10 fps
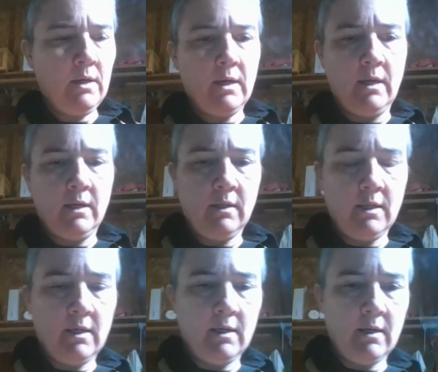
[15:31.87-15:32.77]
And
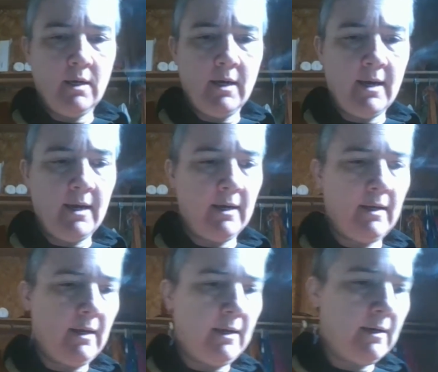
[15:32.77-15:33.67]
then I had
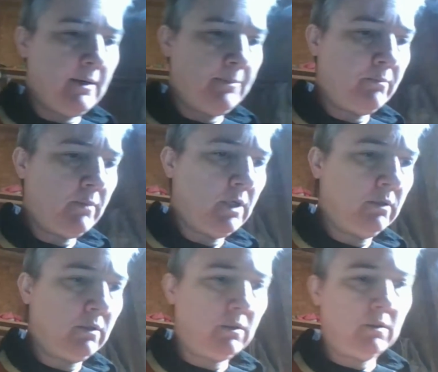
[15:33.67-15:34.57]
a
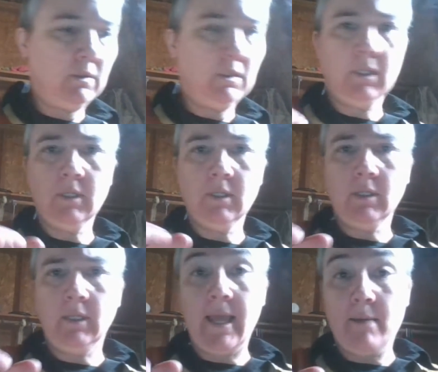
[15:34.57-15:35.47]
little
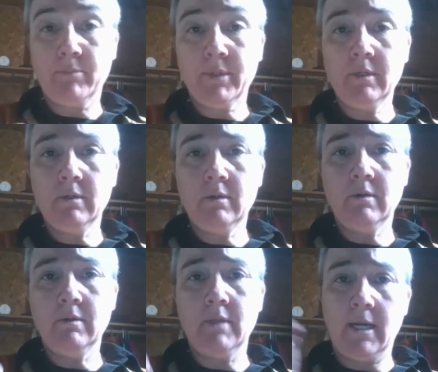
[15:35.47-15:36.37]
lamp
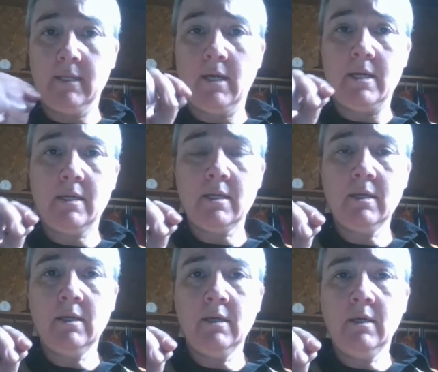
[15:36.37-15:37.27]
that I light,
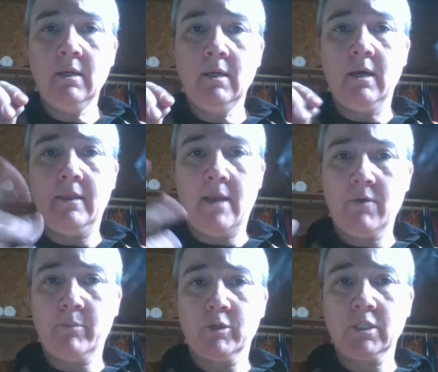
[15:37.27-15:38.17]
and that
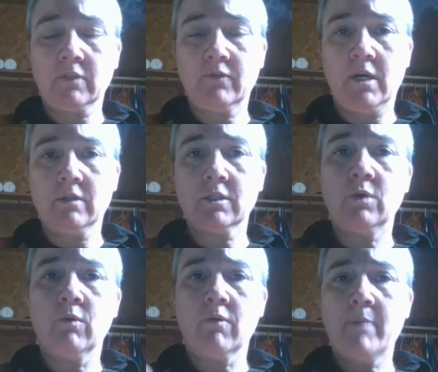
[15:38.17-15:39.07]
represents fire. So
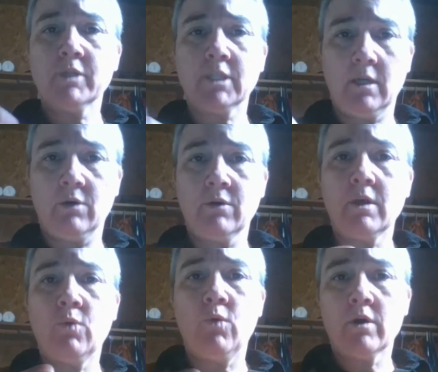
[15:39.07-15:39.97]
we're representing earth,
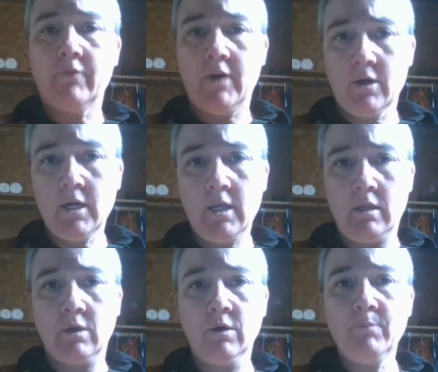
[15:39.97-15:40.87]
air, water, fire, and ether.